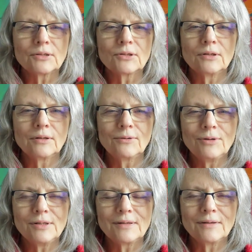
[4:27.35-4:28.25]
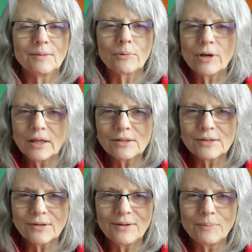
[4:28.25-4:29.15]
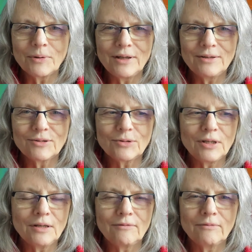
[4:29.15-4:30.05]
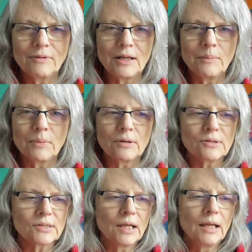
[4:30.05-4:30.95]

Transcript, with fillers: it's increasing the branches on the brain tree of numbers,